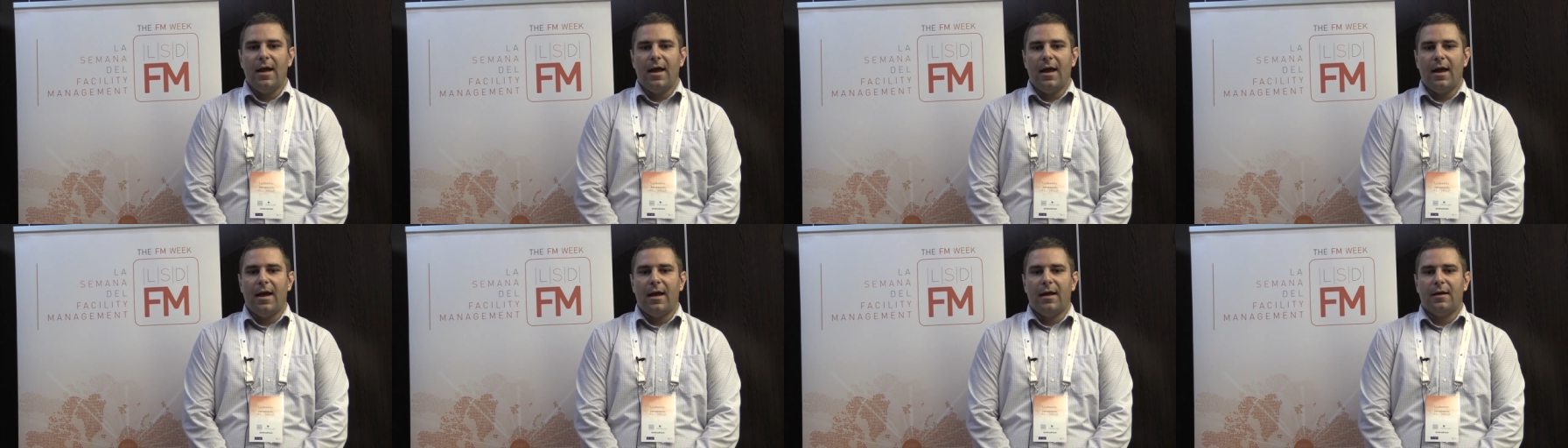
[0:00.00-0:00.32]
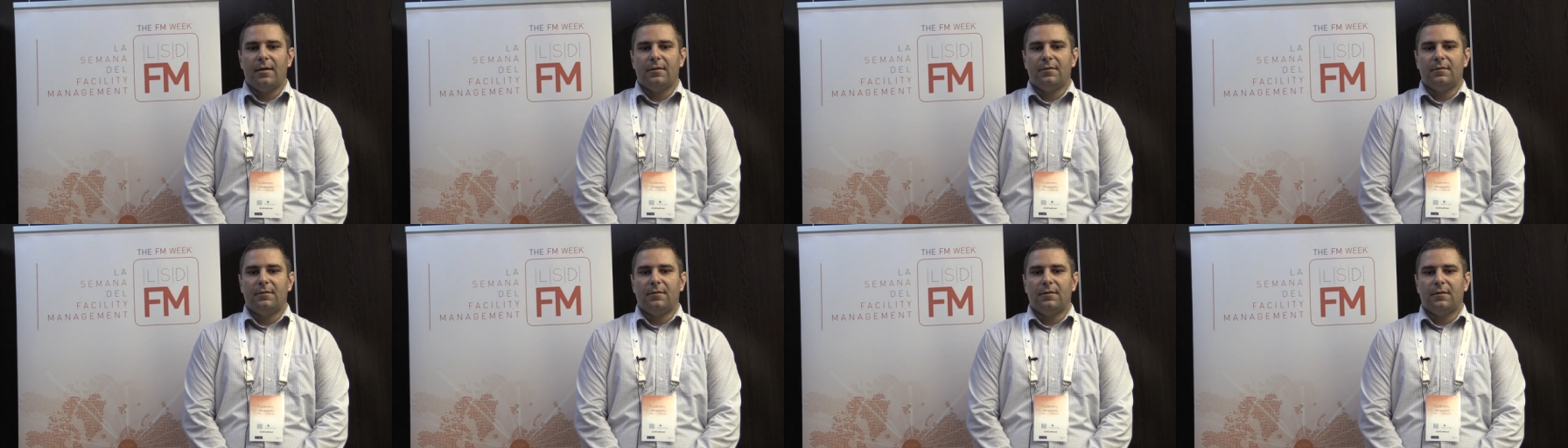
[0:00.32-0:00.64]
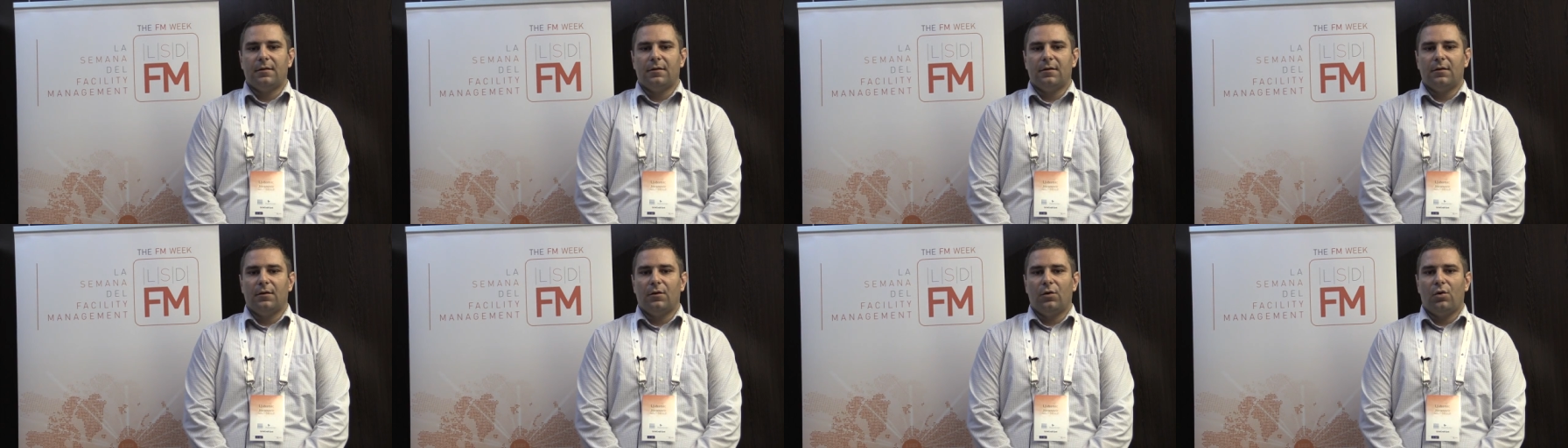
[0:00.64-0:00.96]
and
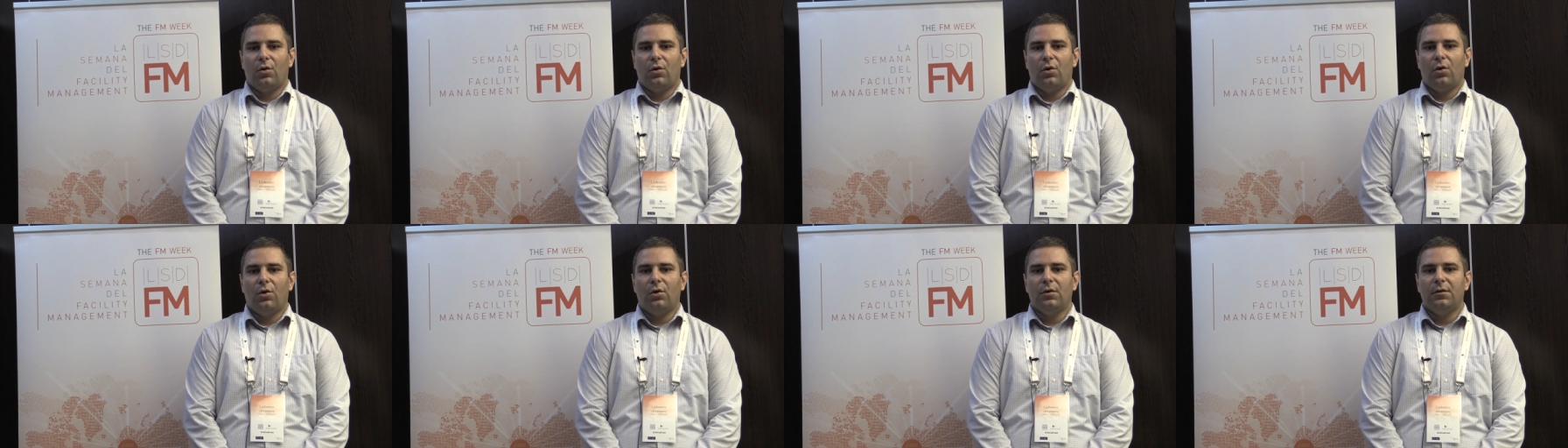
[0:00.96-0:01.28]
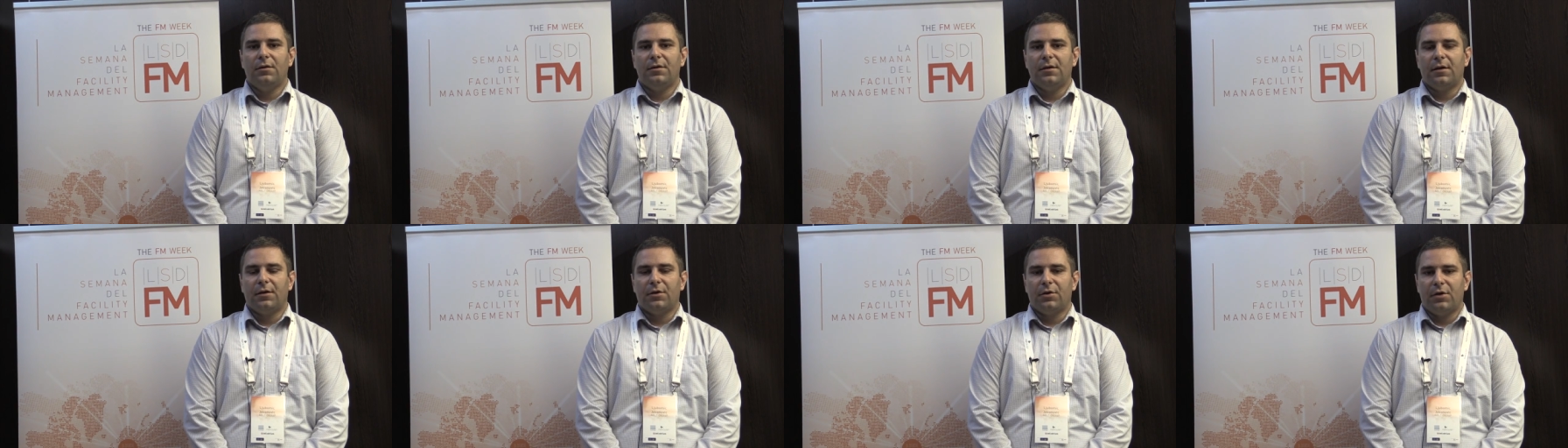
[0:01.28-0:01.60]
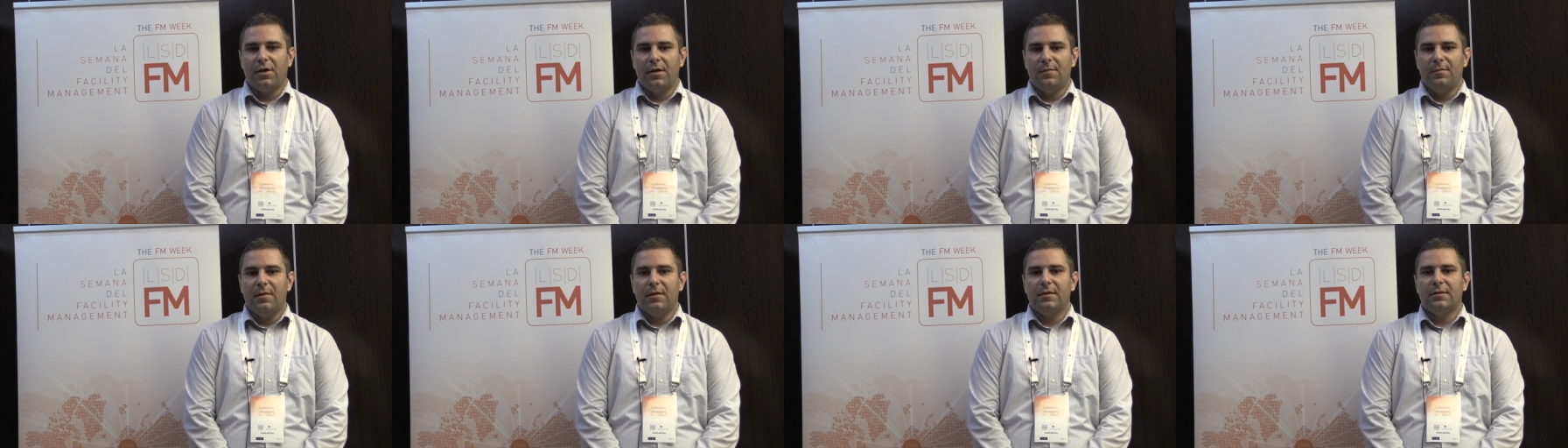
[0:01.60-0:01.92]
all the
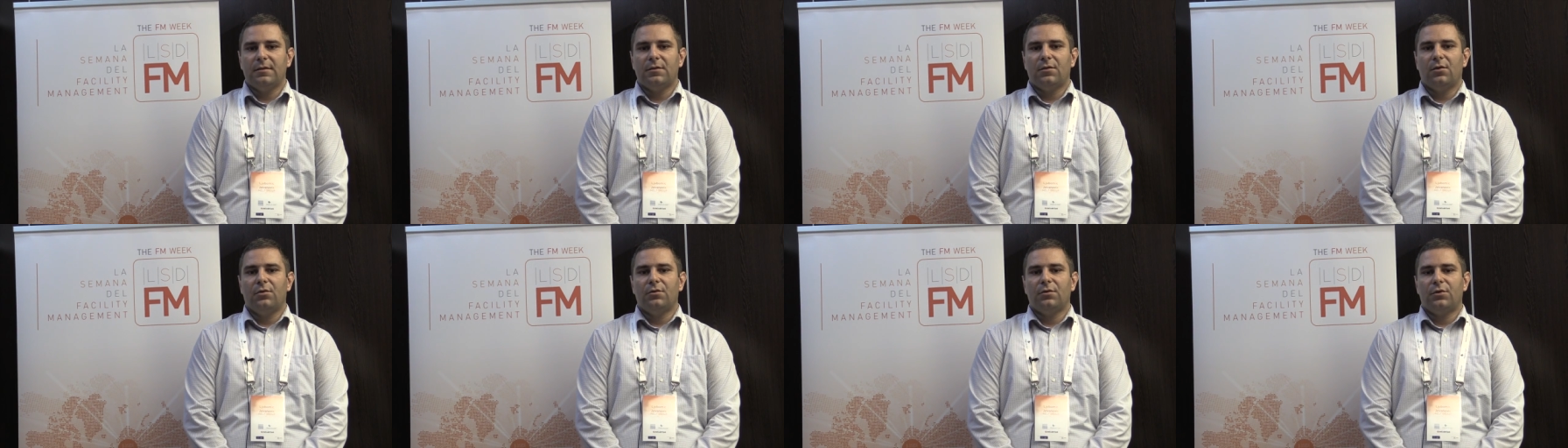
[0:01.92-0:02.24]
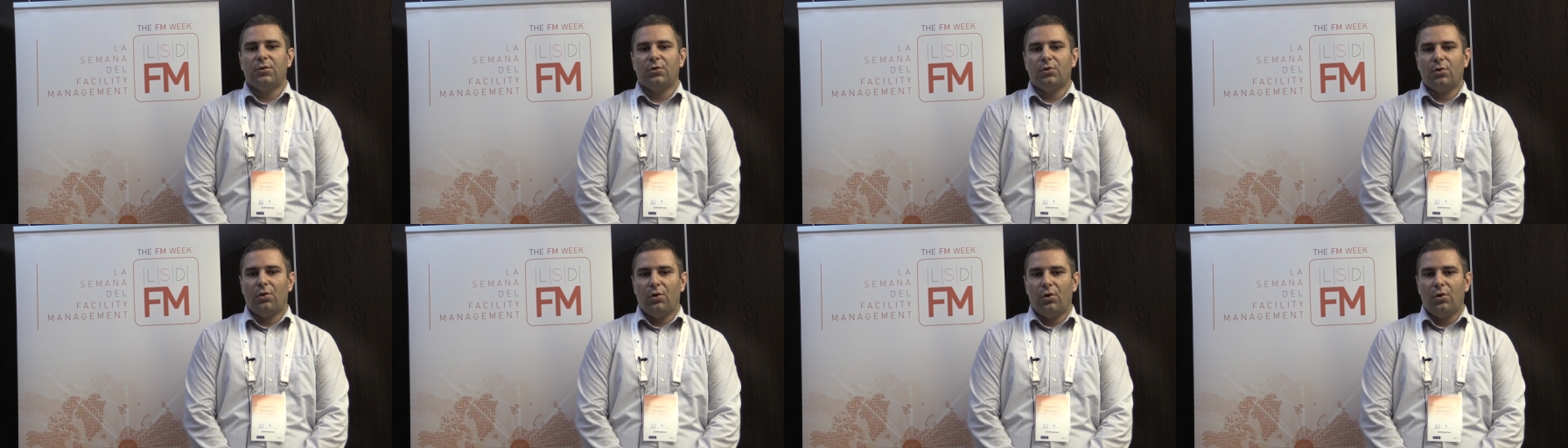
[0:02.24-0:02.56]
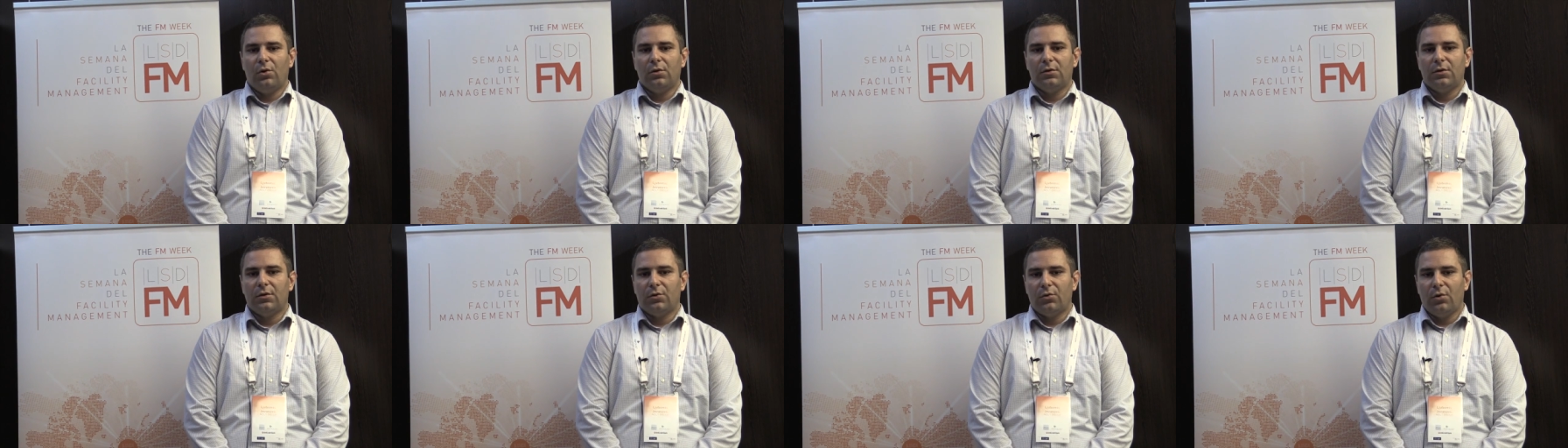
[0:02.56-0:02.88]
agreements on
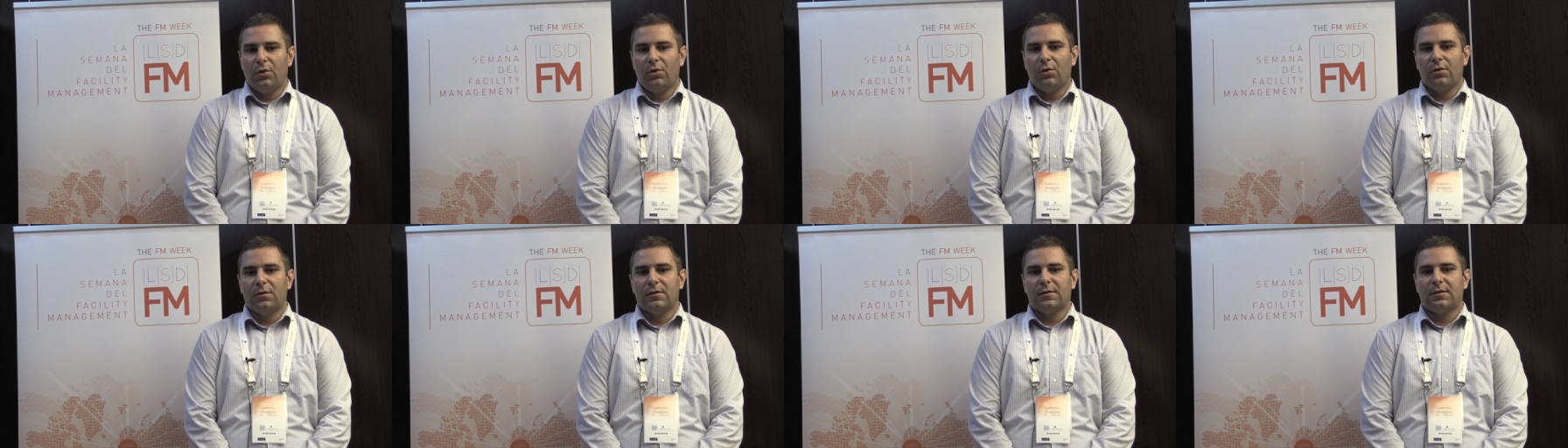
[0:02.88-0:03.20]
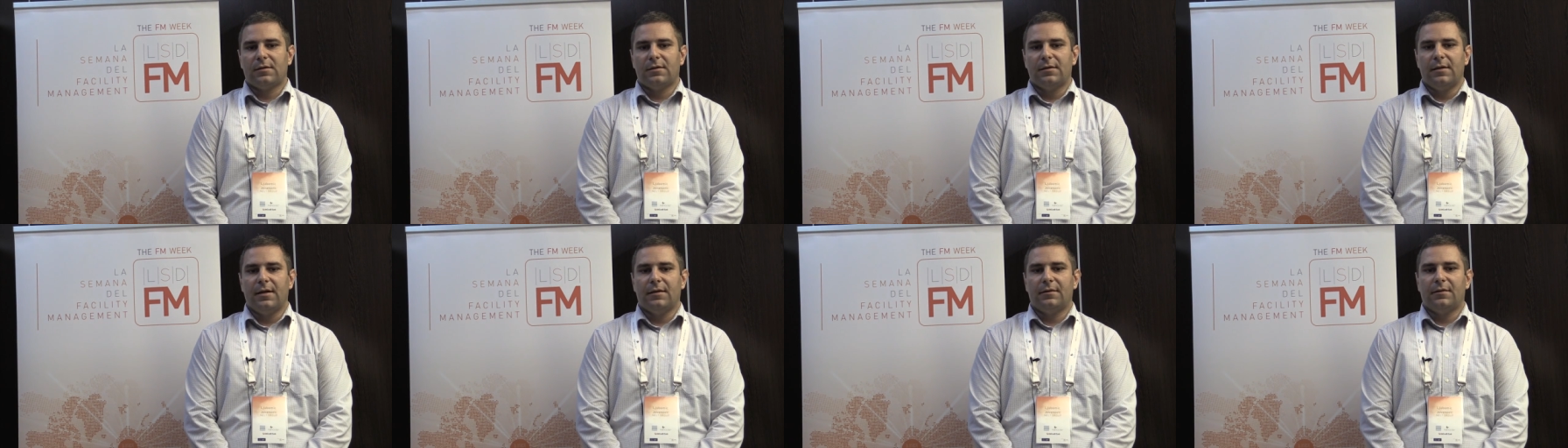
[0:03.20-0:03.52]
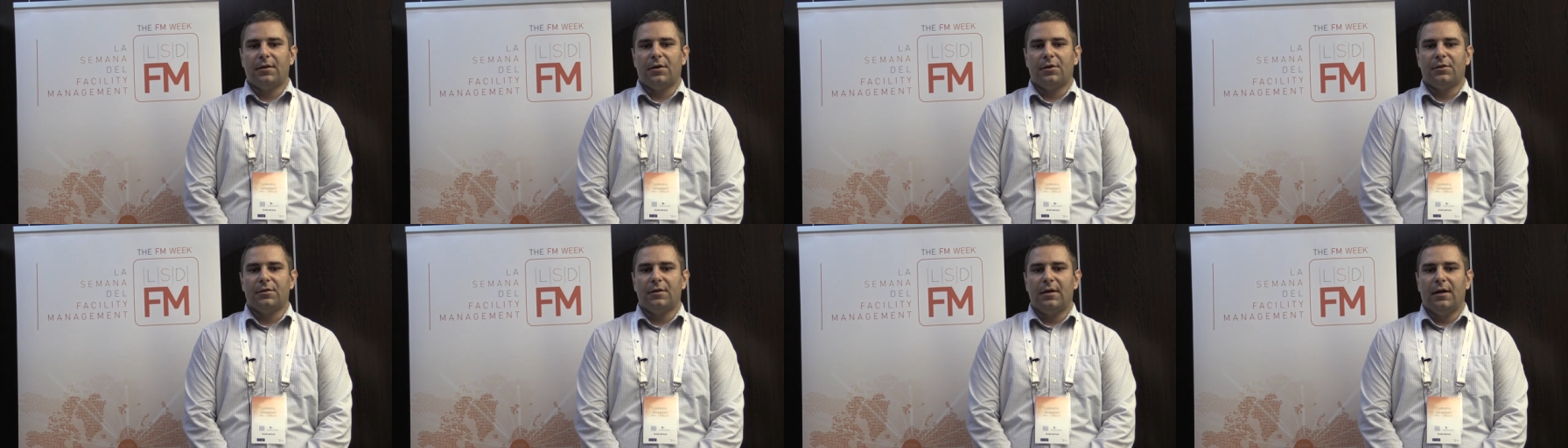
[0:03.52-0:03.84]
all the roles
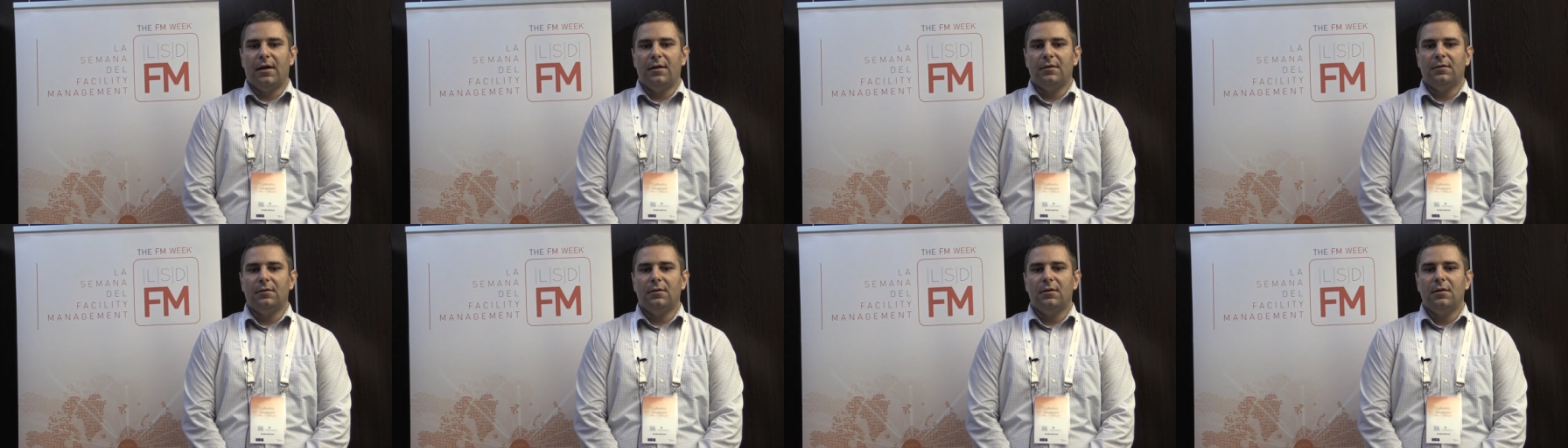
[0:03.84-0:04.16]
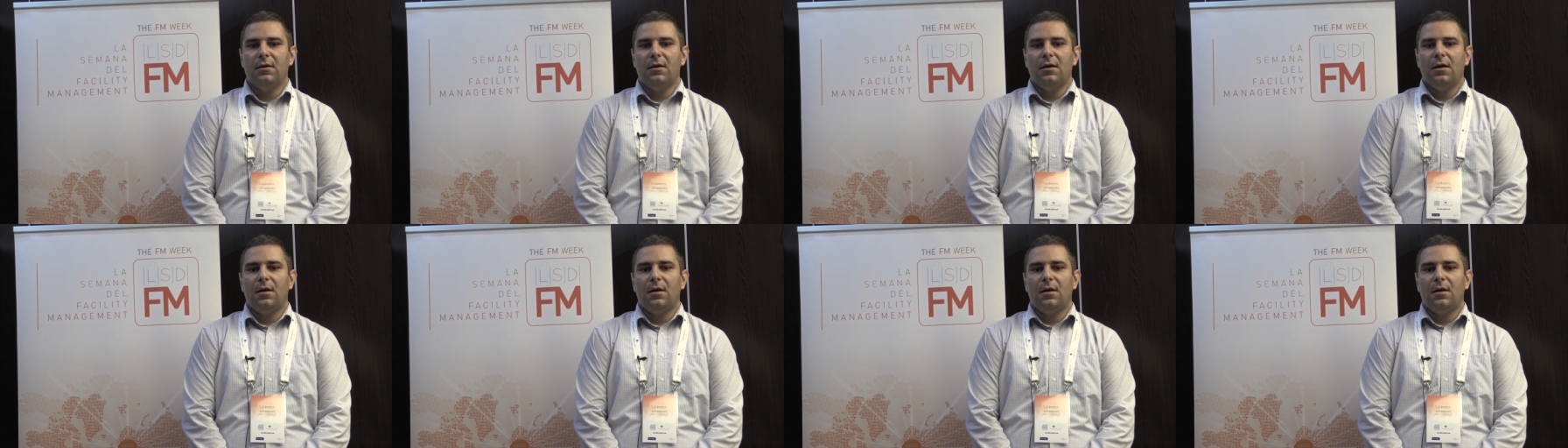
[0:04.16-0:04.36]
that are done